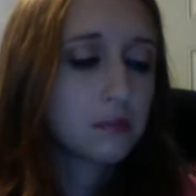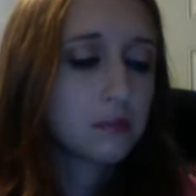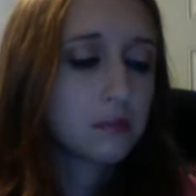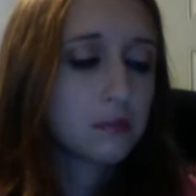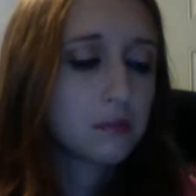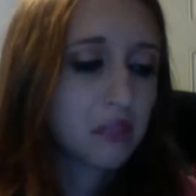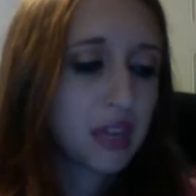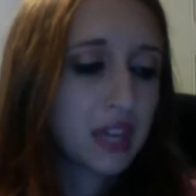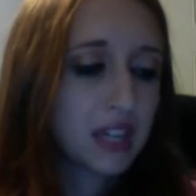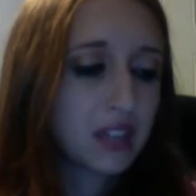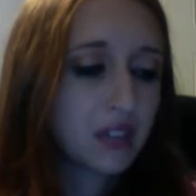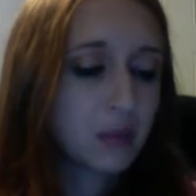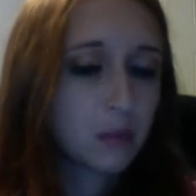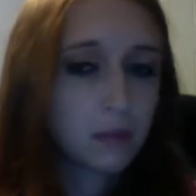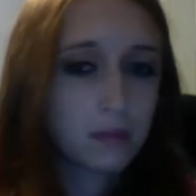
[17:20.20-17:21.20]
like,
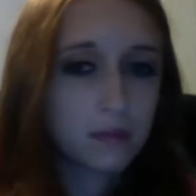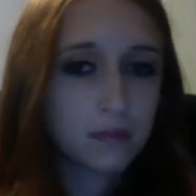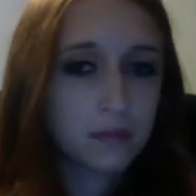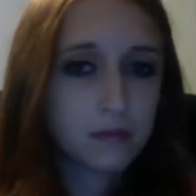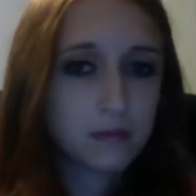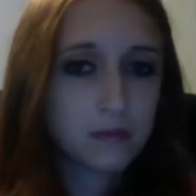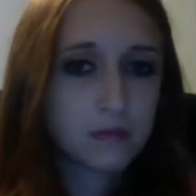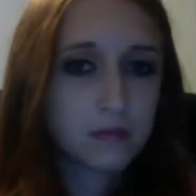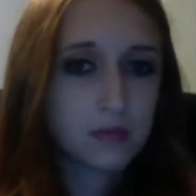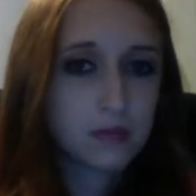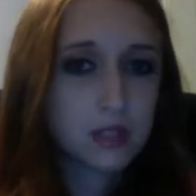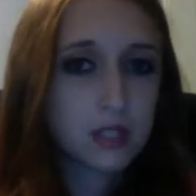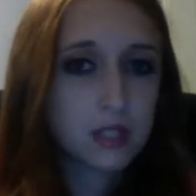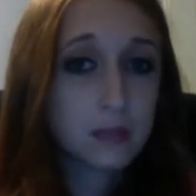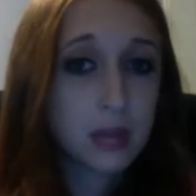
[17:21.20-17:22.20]

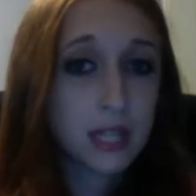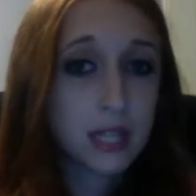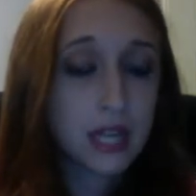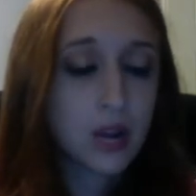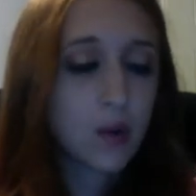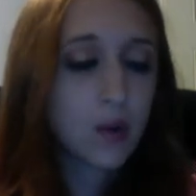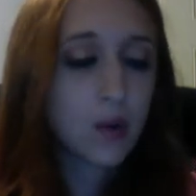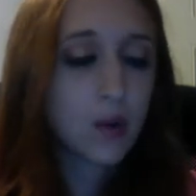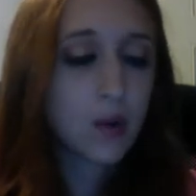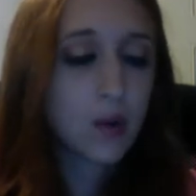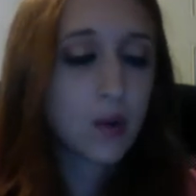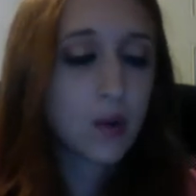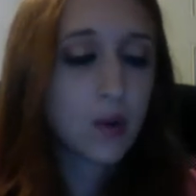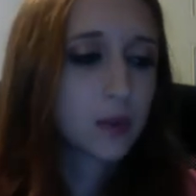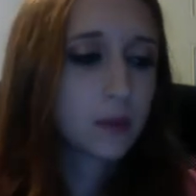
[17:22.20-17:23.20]
spending-wise
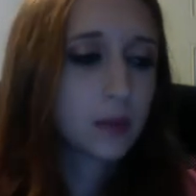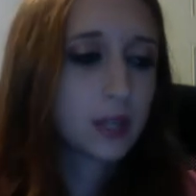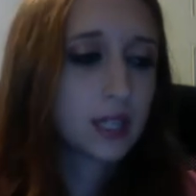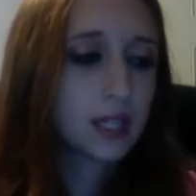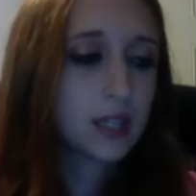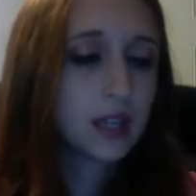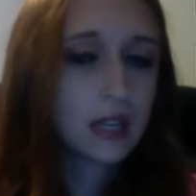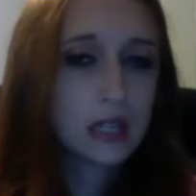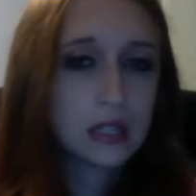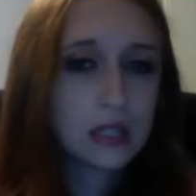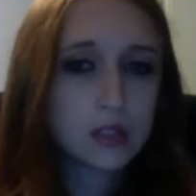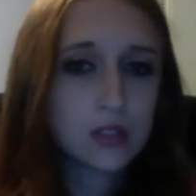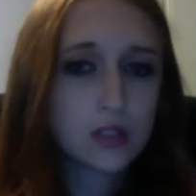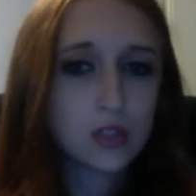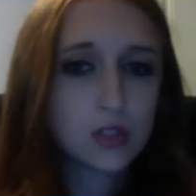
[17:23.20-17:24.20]
with money
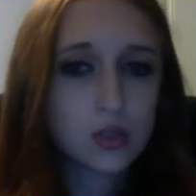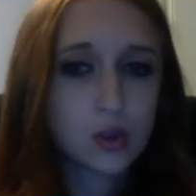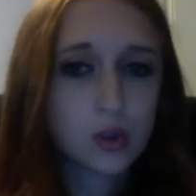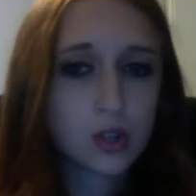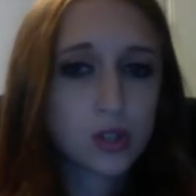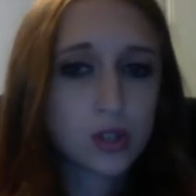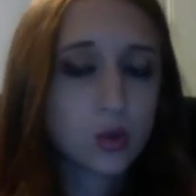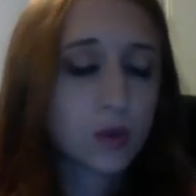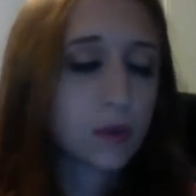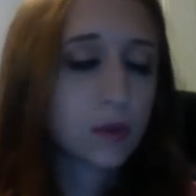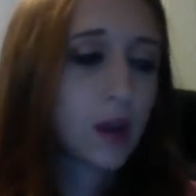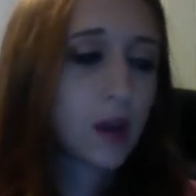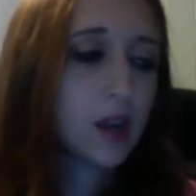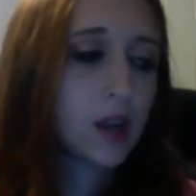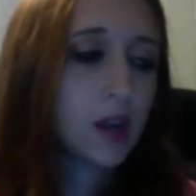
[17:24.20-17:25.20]
is drugstore
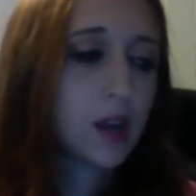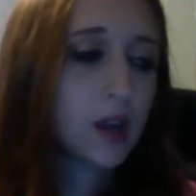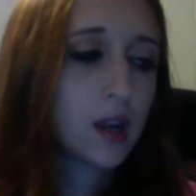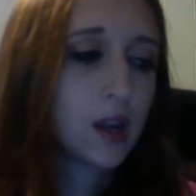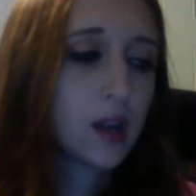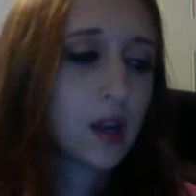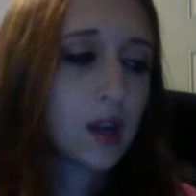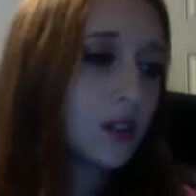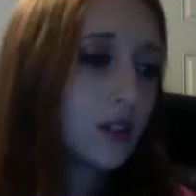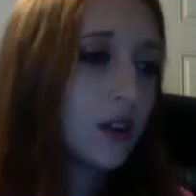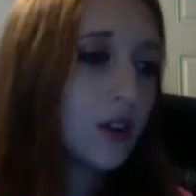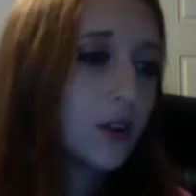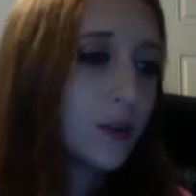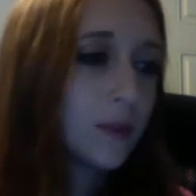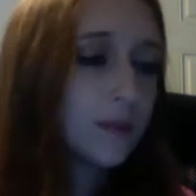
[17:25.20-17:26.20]
products. But, you
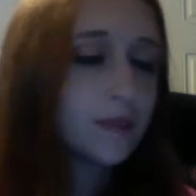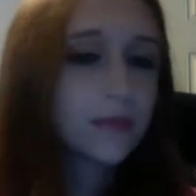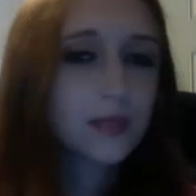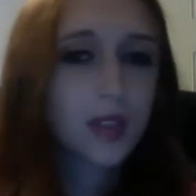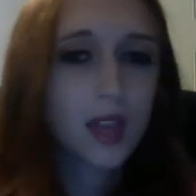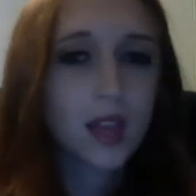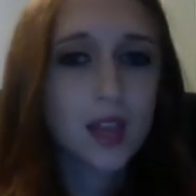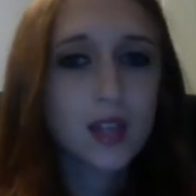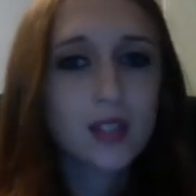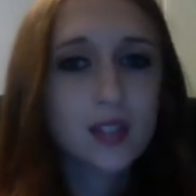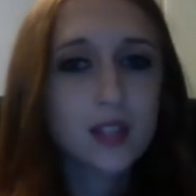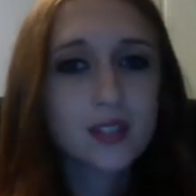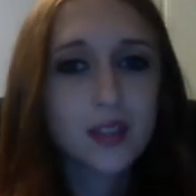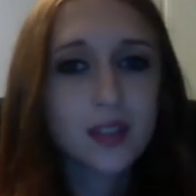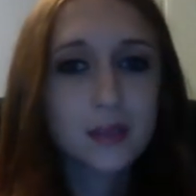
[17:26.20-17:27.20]
know,
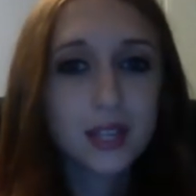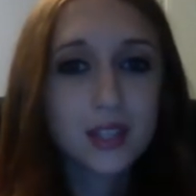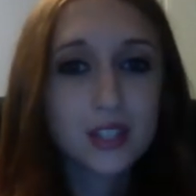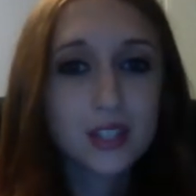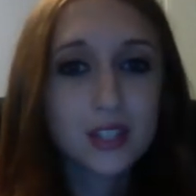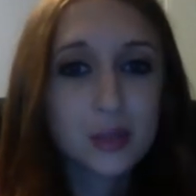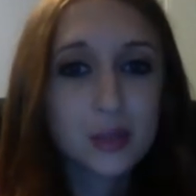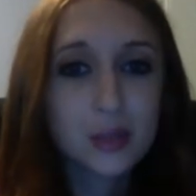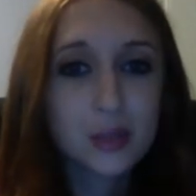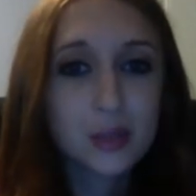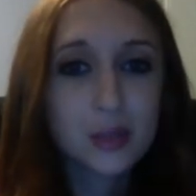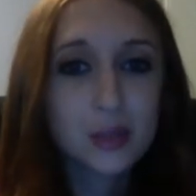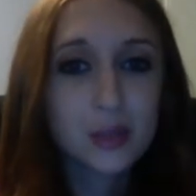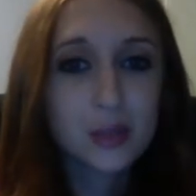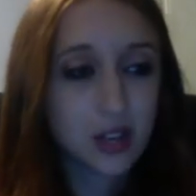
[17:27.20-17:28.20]
some things you want a
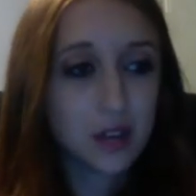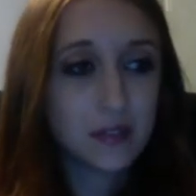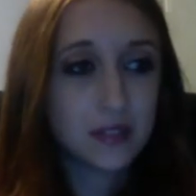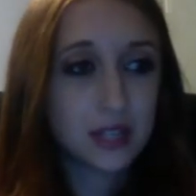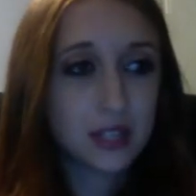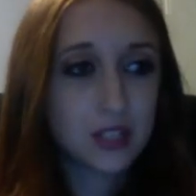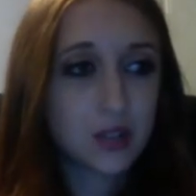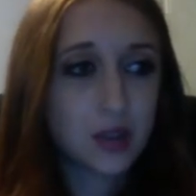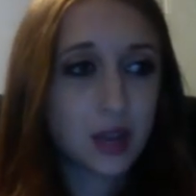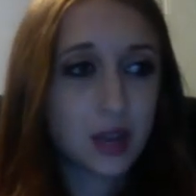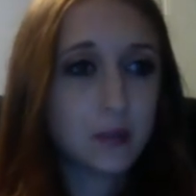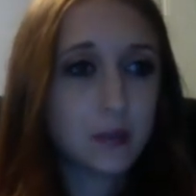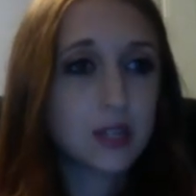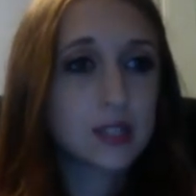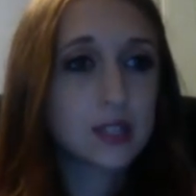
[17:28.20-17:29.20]
luxury of, and that's okay,
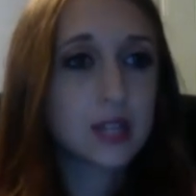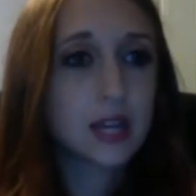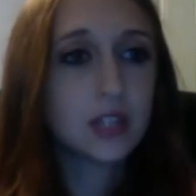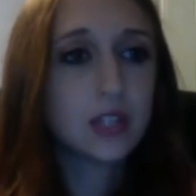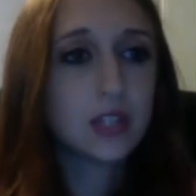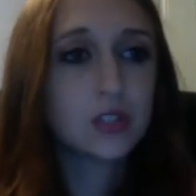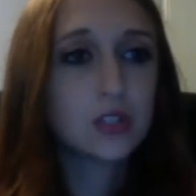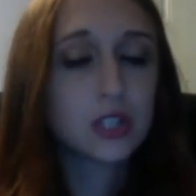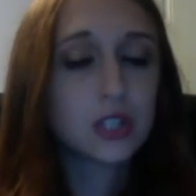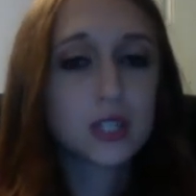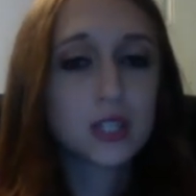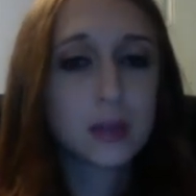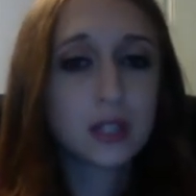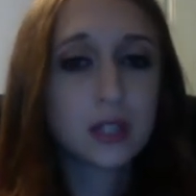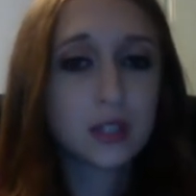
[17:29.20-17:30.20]
because I usually
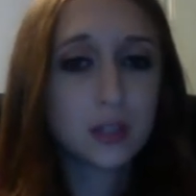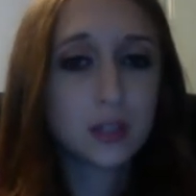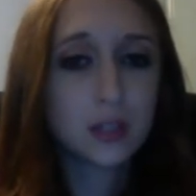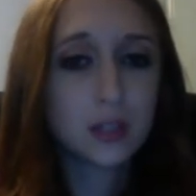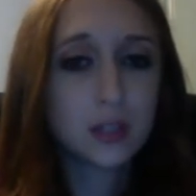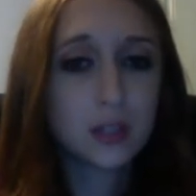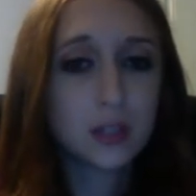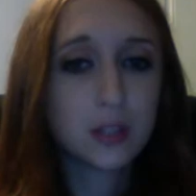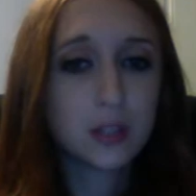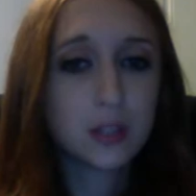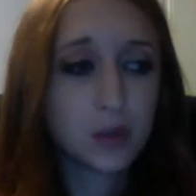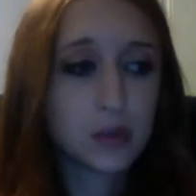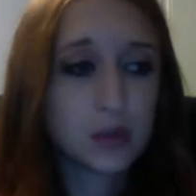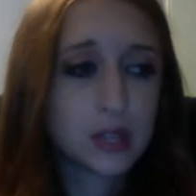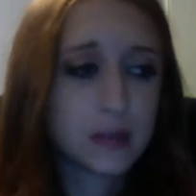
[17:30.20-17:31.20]
spend a little bit more on
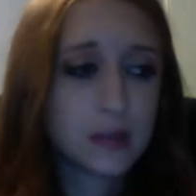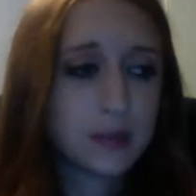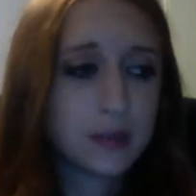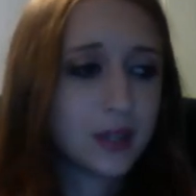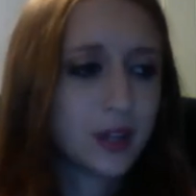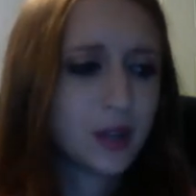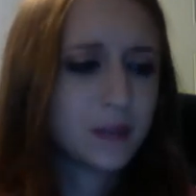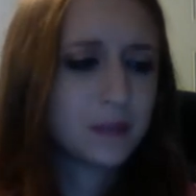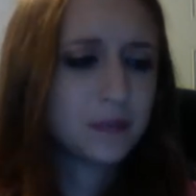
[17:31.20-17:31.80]
clothes and makeup